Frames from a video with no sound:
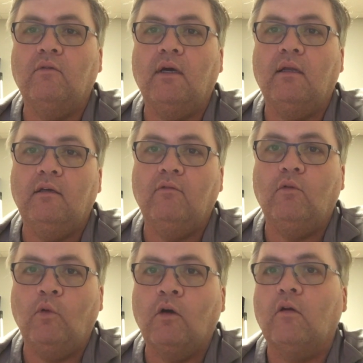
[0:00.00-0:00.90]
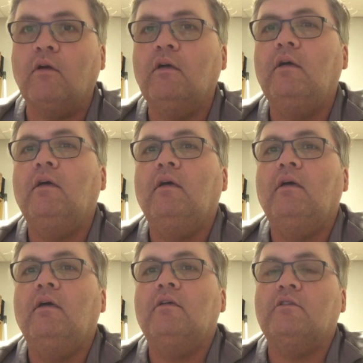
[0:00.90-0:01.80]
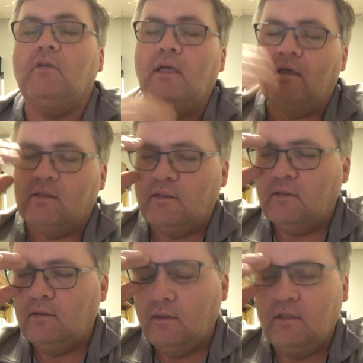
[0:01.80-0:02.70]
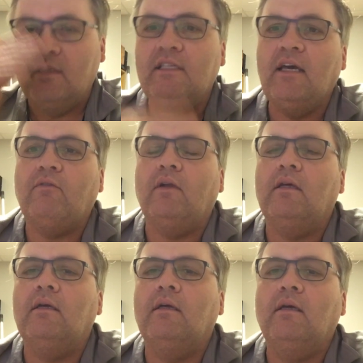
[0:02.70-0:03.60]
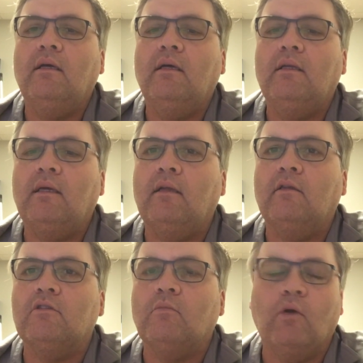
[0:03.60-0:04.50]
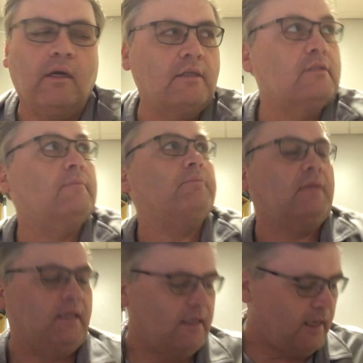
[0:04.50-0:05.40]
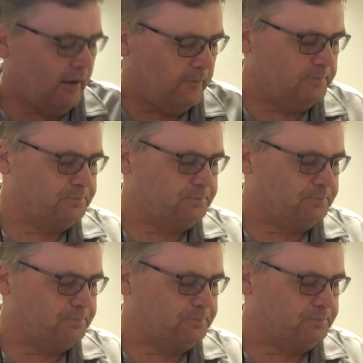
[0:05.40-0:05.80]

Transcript: not live to work. So, yes, definitely take those breaks. Now,